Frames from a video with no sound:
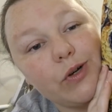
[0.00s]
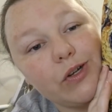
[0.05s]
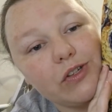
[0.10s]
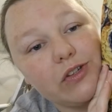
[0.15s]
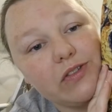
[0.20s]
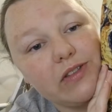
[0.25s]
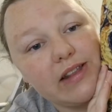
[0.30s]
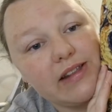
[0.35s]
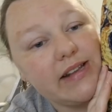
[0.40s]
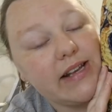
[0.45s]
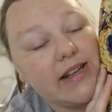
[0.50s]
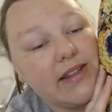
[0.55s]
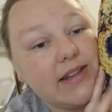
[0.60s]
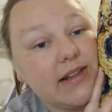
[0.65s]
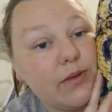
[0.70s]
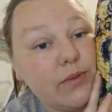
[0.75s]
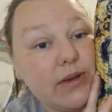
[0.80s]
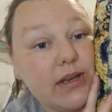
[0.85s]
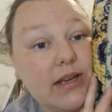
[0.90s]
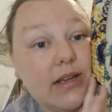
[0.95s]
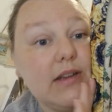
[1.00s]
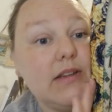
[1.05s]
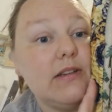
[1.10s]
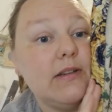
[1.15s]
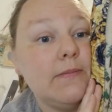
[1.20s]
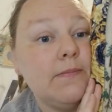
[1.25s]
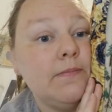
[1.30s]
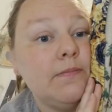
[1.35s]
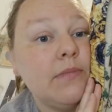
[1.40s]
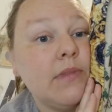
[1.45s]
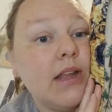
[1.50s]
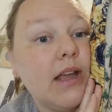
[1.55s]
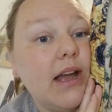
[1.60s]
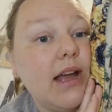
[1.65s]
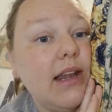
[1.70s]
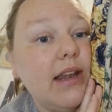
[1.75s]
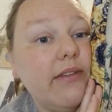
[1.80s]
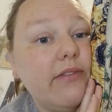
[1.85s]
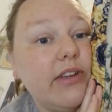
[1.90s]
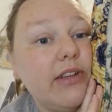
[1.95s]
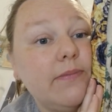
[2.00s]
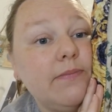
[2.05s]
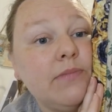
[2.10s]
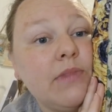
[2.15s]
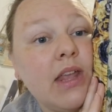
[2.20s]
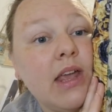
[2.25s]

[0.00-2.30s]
worked on this yet this weekend. I love it.